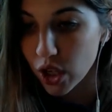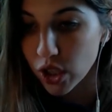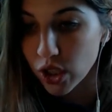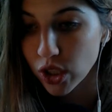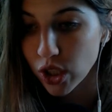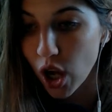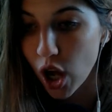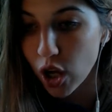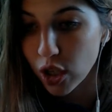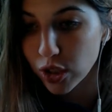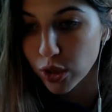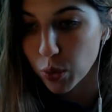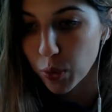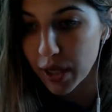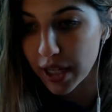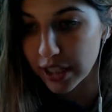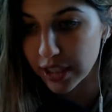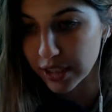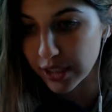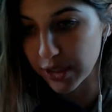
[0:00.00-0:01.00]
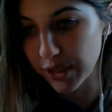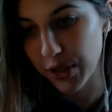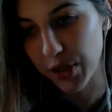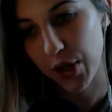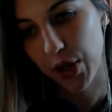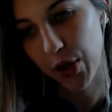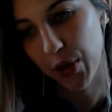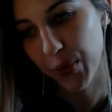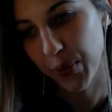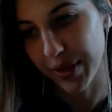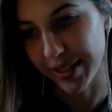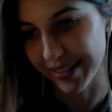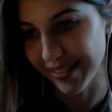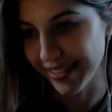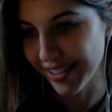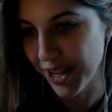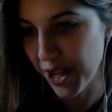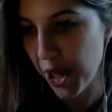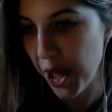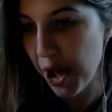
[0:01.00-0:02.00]
Caldwell Owen,
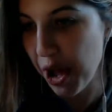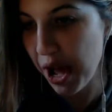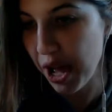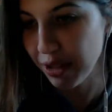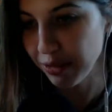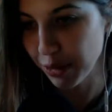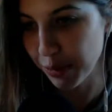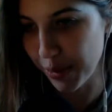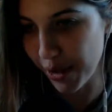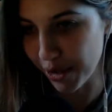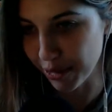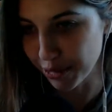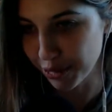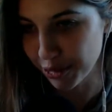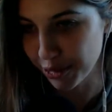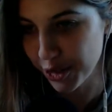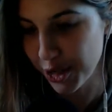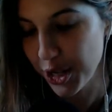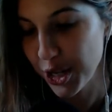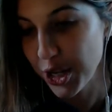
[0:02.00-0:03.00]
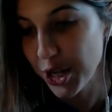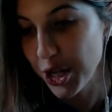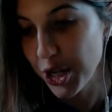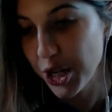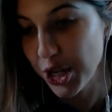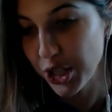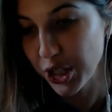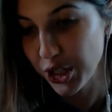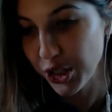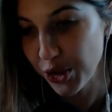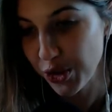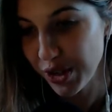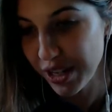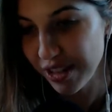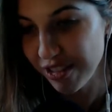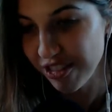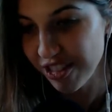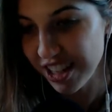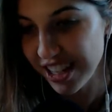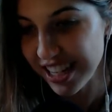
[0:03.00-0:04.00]
Hufflepuff.
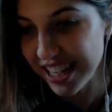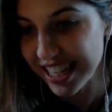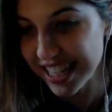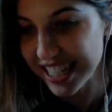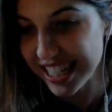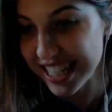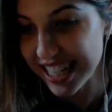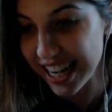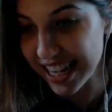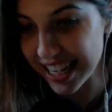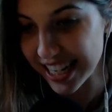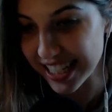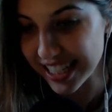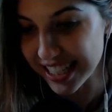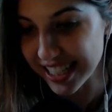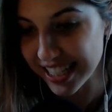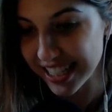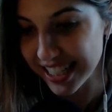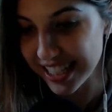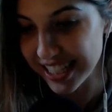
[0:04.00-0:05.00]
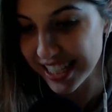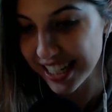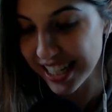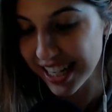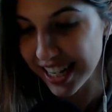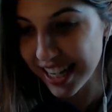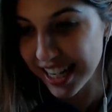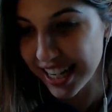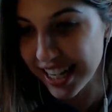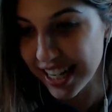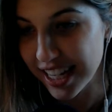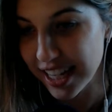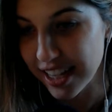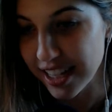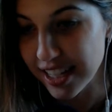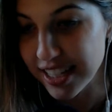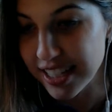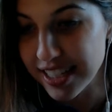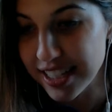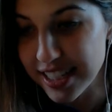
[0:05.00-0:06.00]
Creevy Dennis.
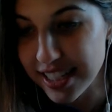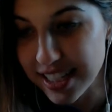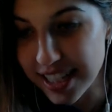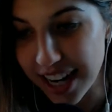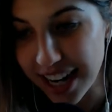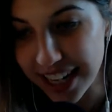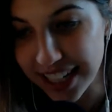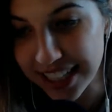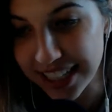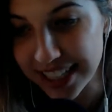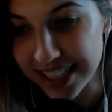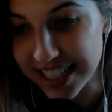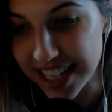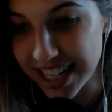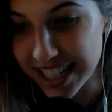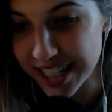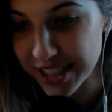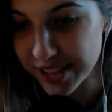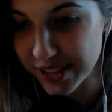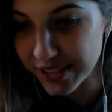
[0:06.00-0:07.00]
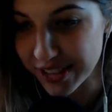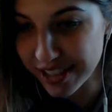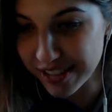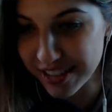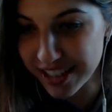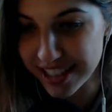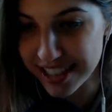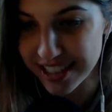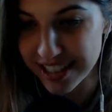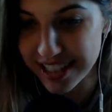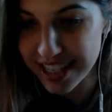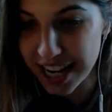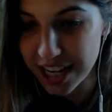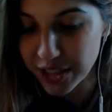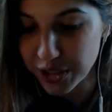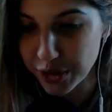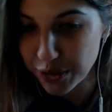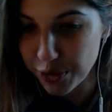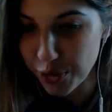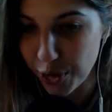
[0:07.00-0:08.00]
Tiny Dennis Creevy
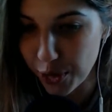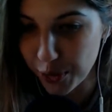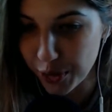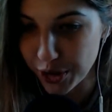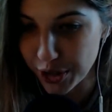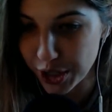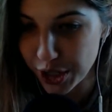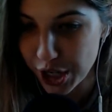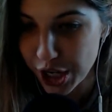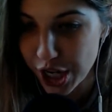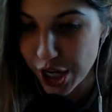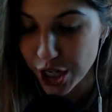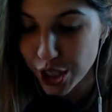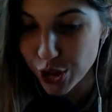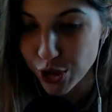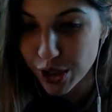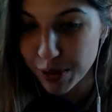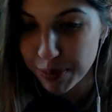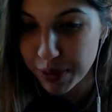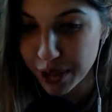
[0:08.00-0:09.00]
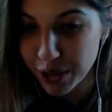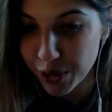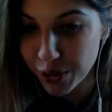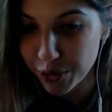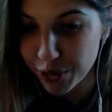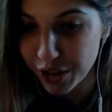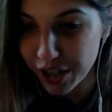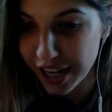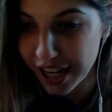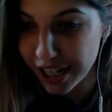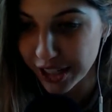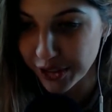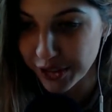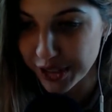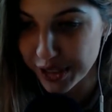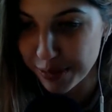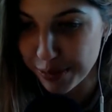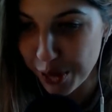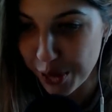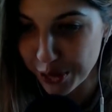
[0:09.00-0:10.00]
staggered forward, tripping over
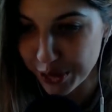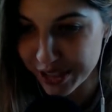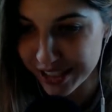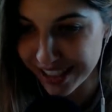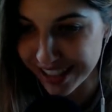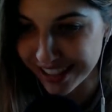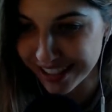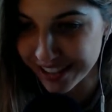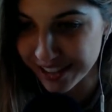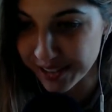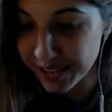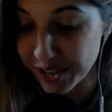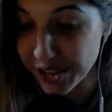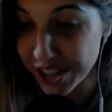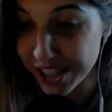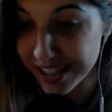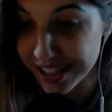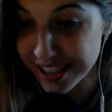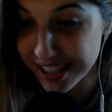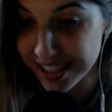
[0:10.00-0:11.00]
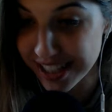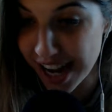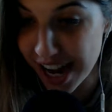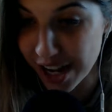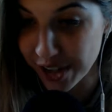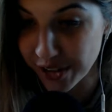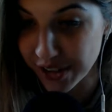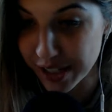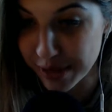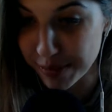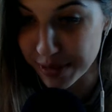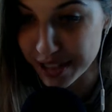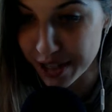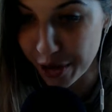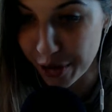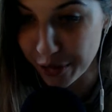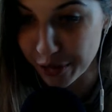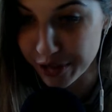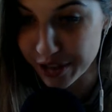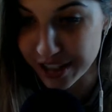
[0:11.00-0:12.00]
Hagrid's moleskin, just as Hagrid
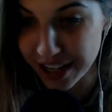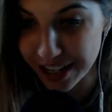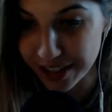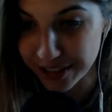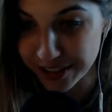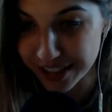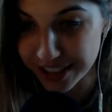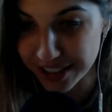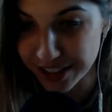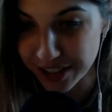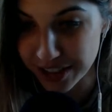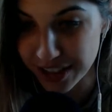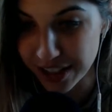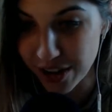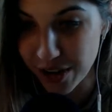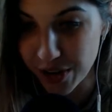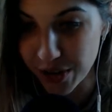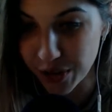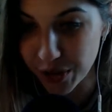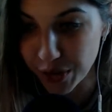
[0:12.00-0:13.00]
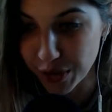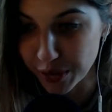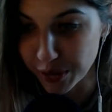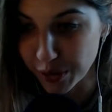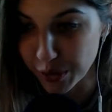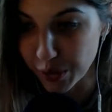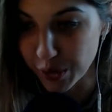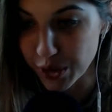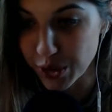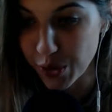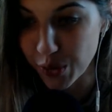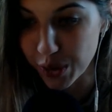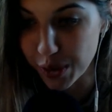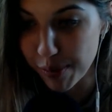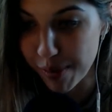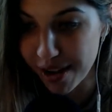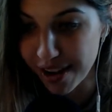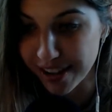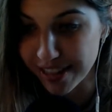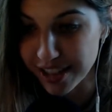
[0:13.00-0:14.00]
himself sidled into the hall through a door
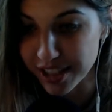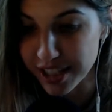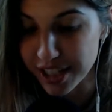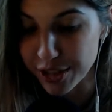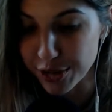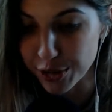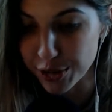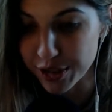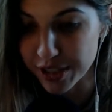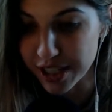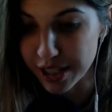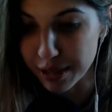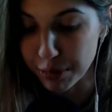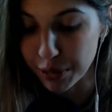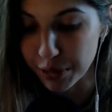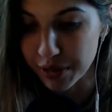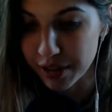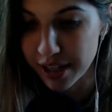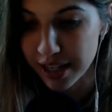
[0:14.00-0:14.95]
behind the teacher's table.